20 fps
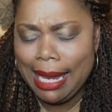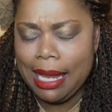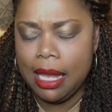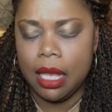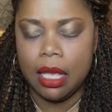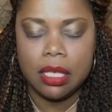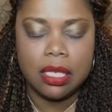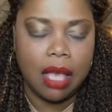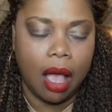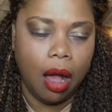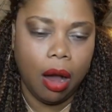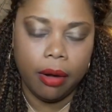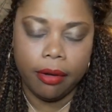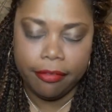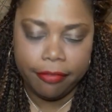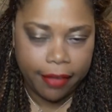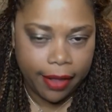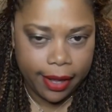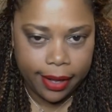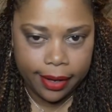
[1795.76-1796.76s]
It's
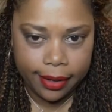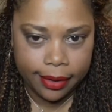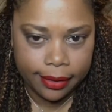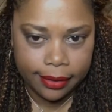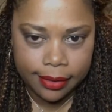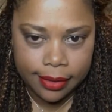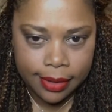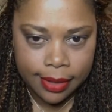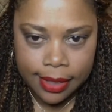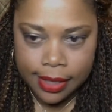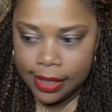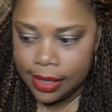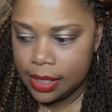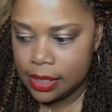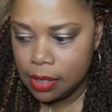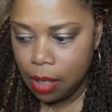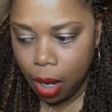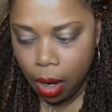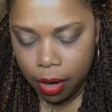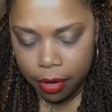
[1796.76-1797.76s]
horrifying.
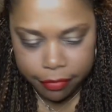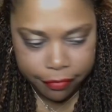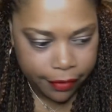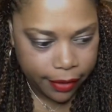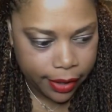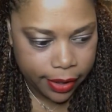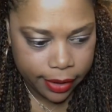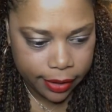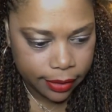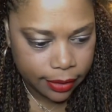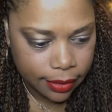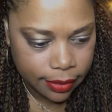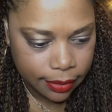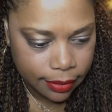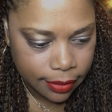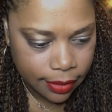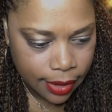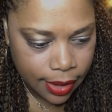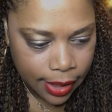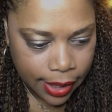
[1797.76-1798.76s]
It's horrifying.
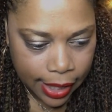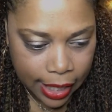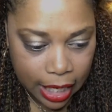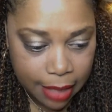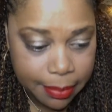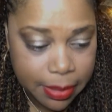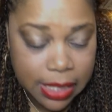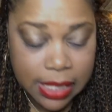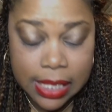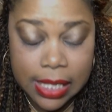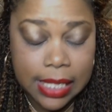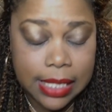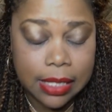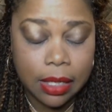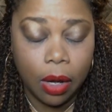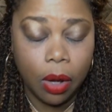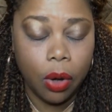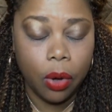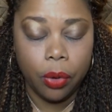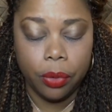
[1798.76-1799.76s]
Amy sees
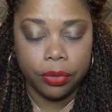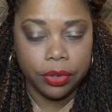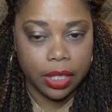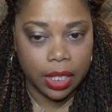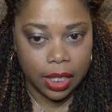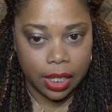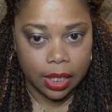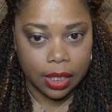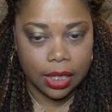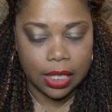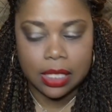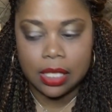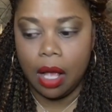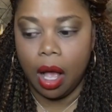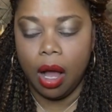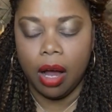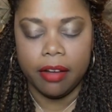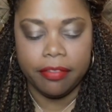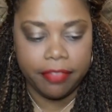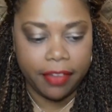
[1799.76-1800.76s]
the whole thing. It's
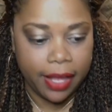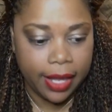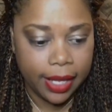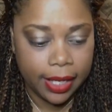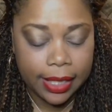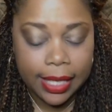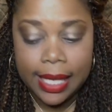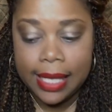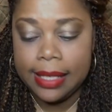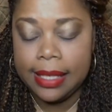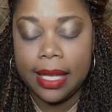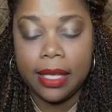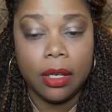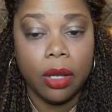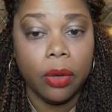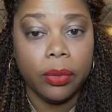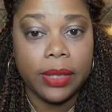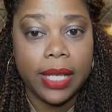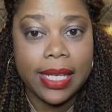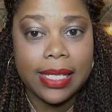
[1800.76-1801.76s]
horrifying. Later
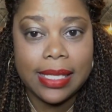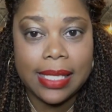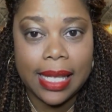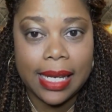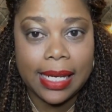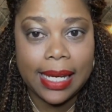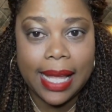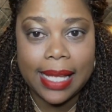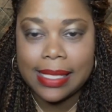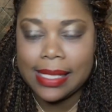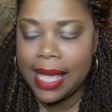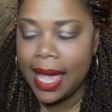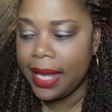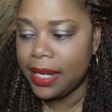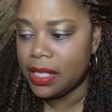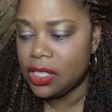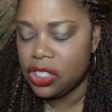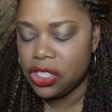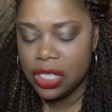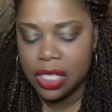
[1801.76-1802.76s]
on, they standing
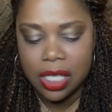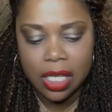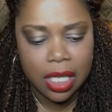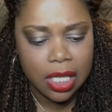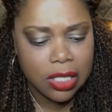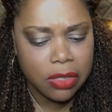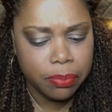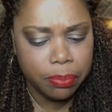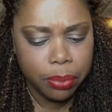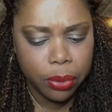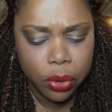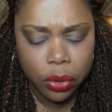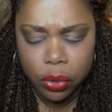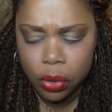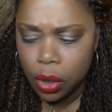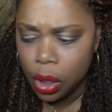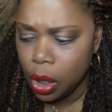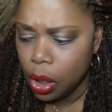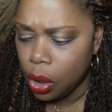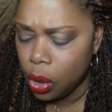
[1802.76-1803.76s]
outside, and she is
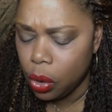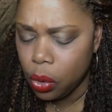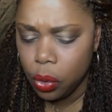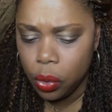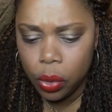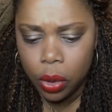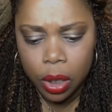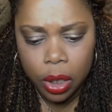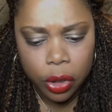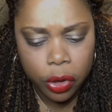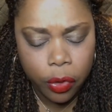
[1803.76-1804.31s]
boo-hoo